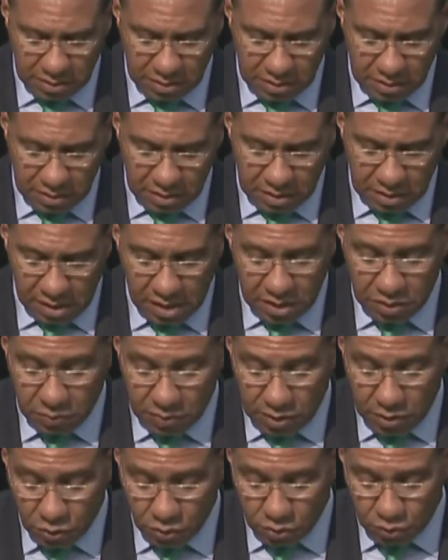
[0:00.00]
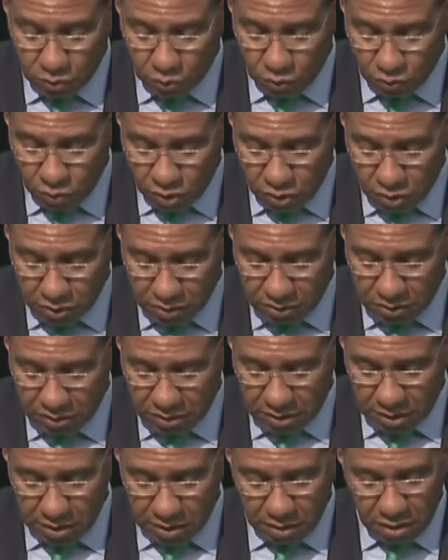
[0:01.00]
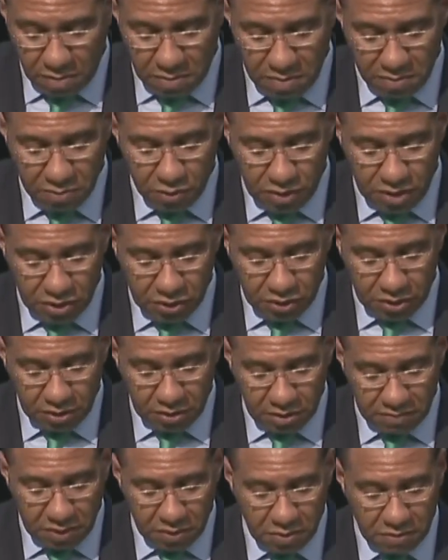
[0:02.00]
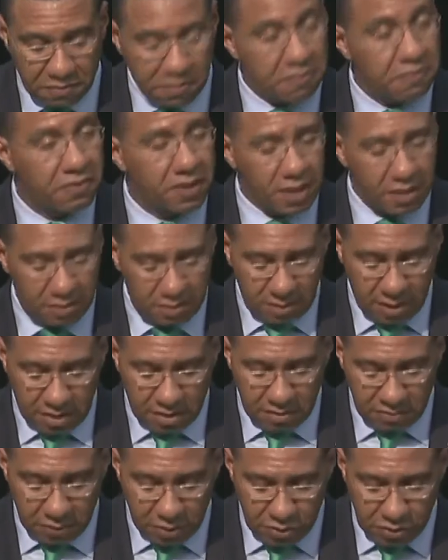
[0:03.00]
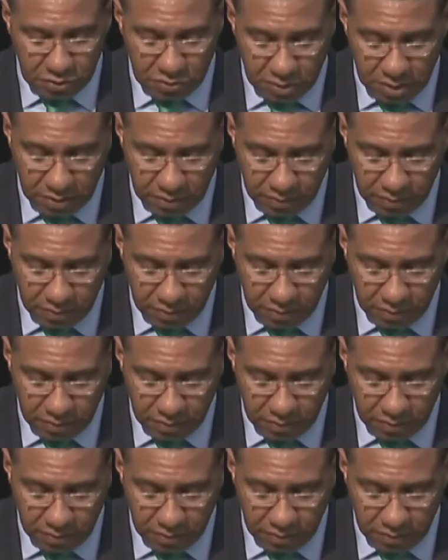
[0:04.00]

As we look towards the commemoration of our 50th anniversary,